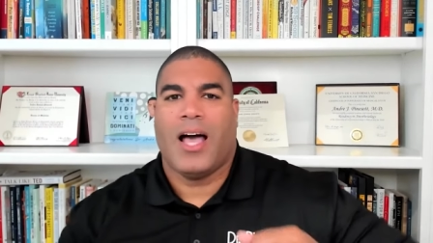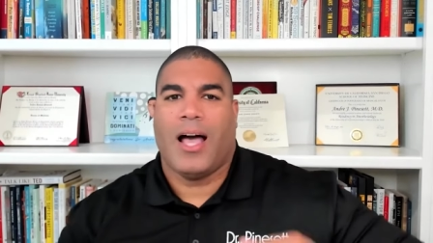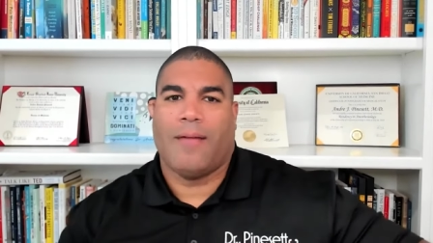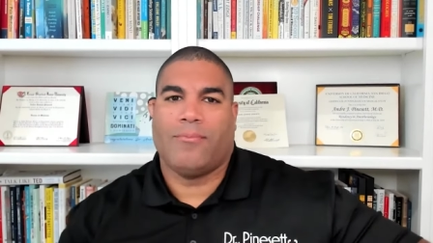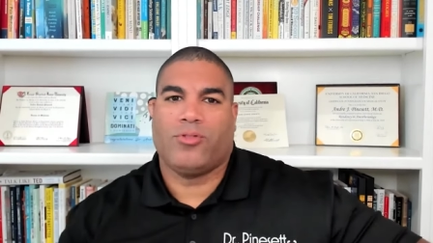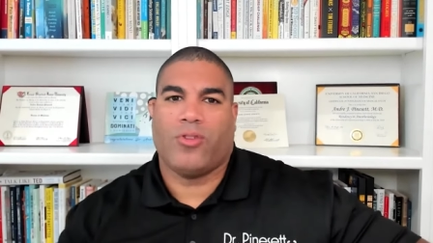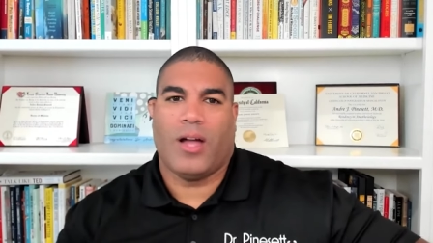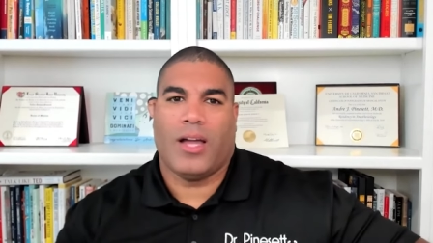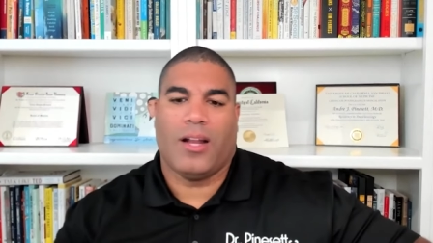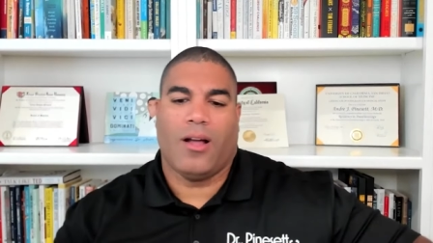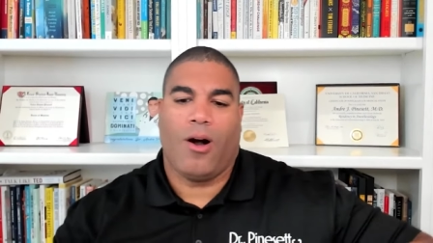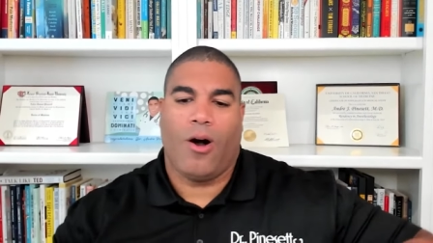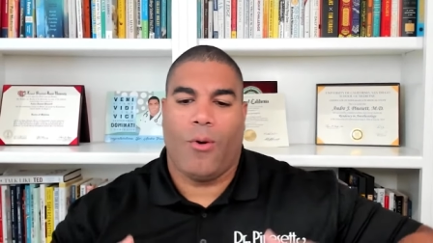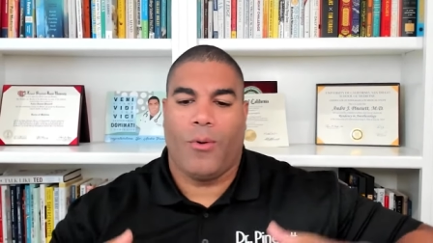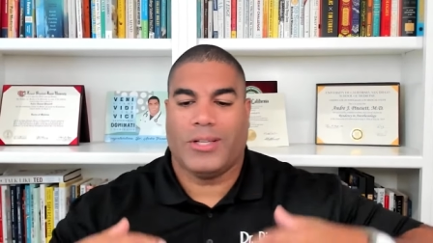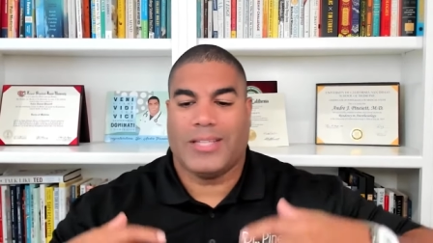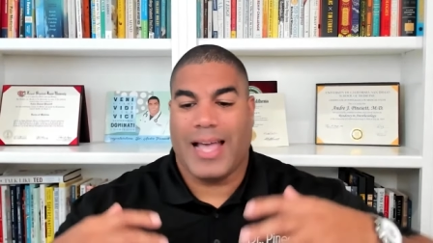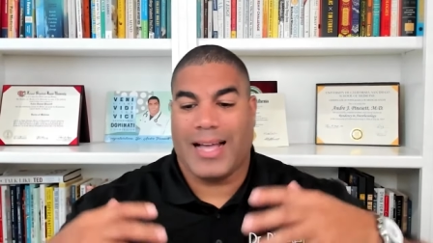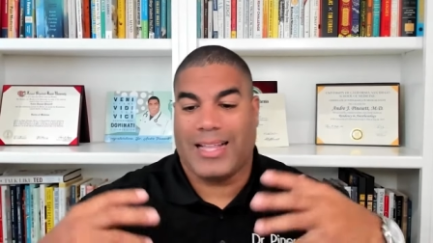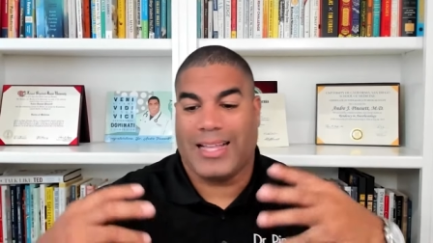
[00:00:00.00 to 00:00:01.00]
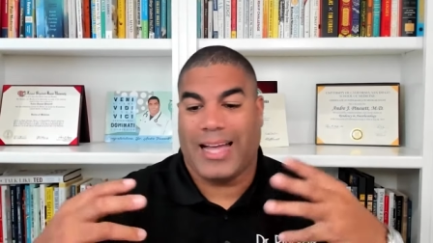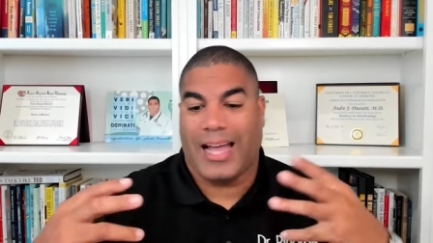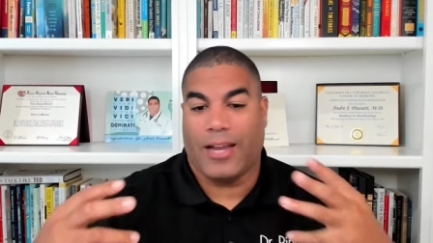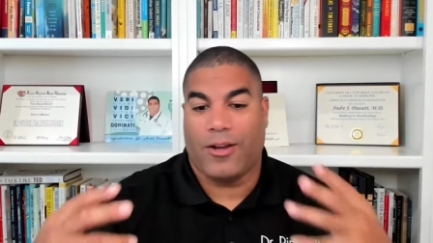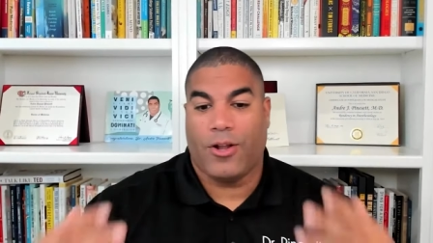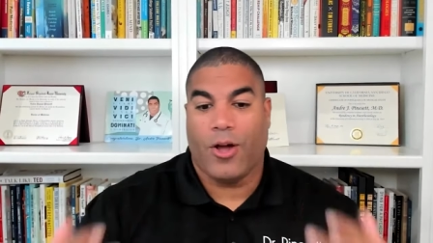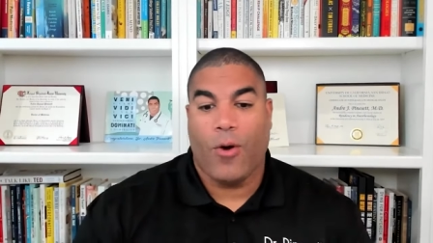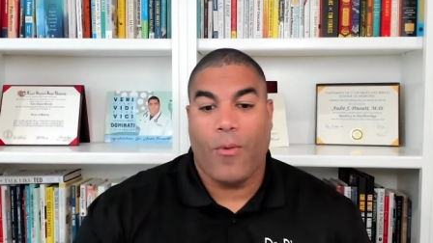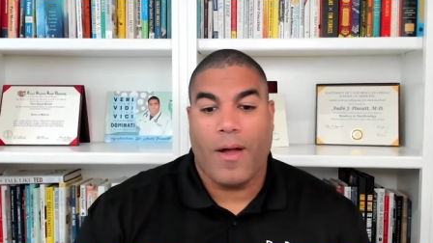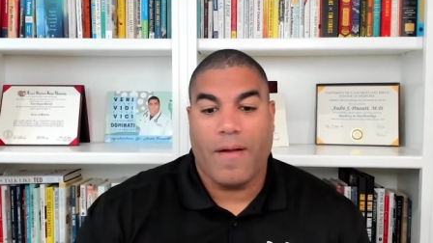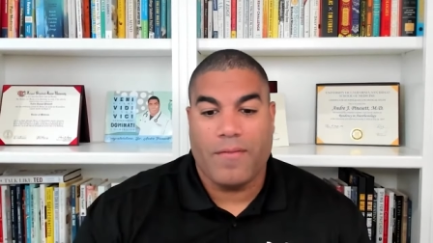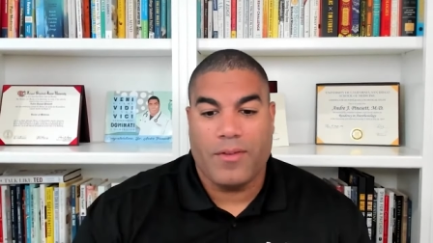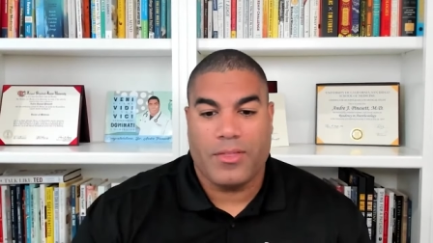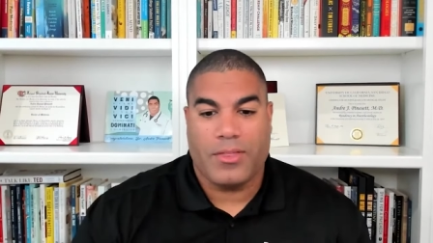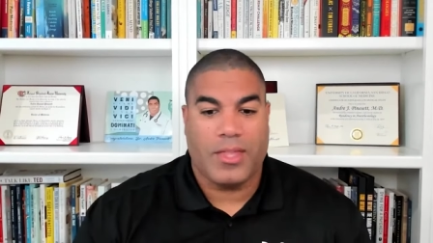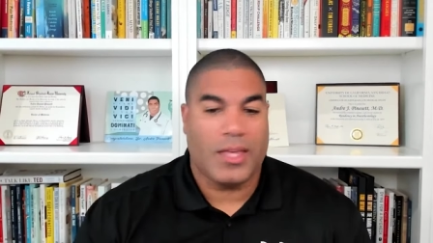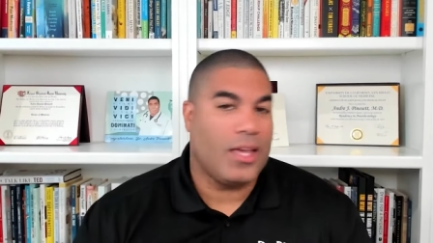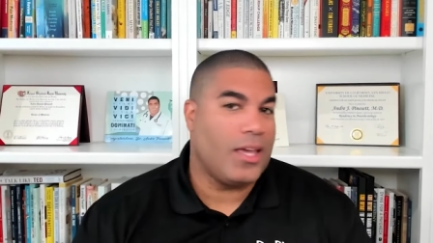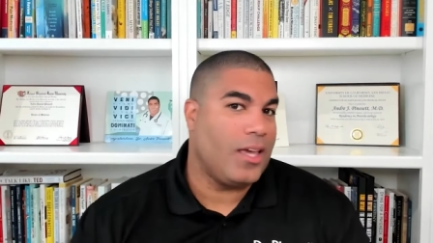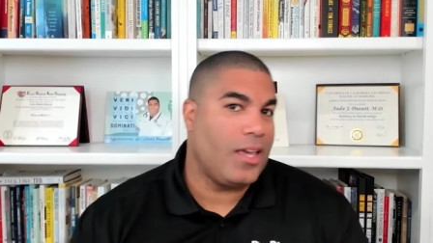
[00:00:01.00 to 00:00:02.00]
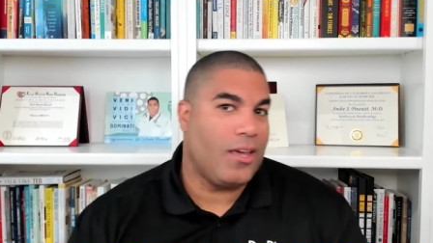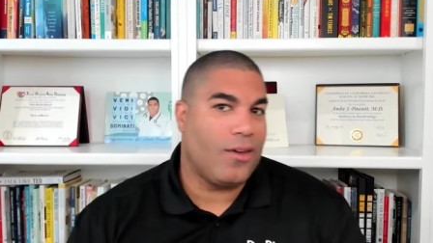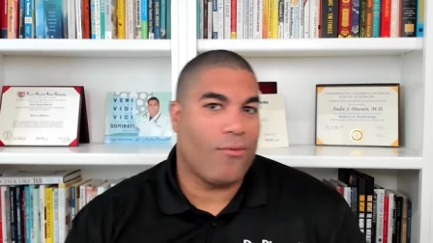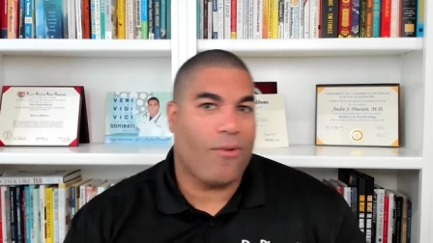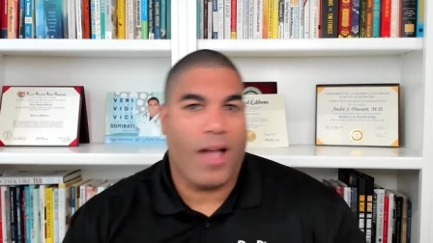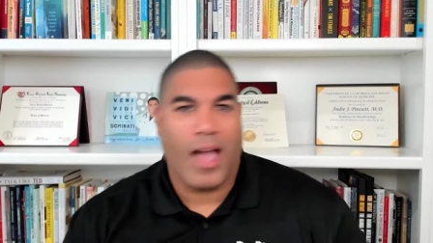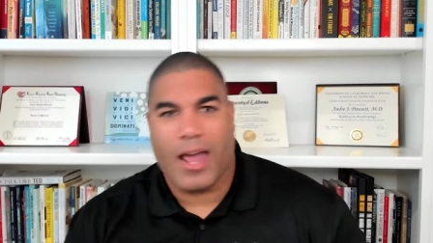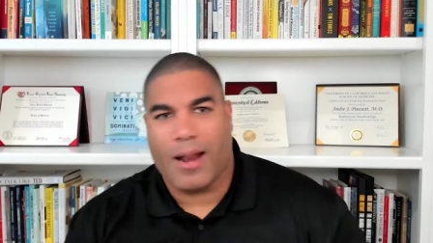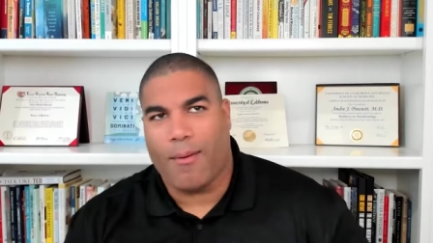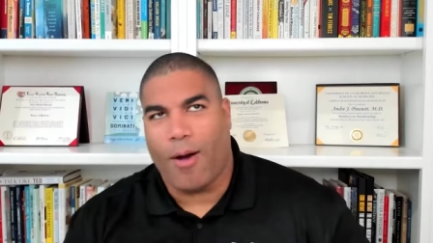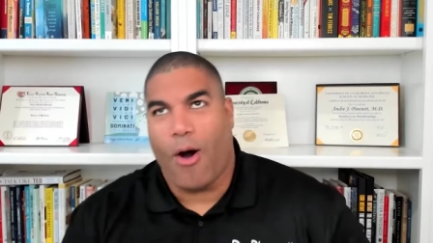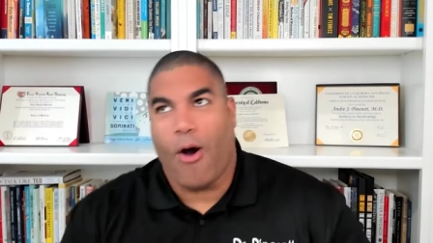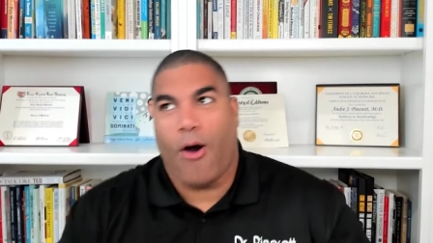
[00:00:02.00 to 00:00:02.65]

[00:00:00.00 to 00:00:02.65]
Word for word: I'm trying to always act like I know everything, right?